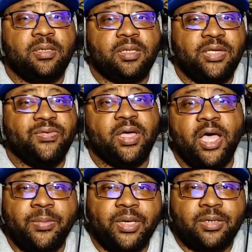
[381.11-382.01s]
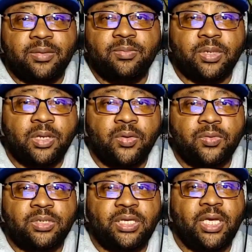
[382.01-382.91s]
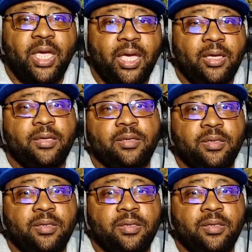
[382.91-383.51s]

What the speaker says: leave a comment below saying, hey,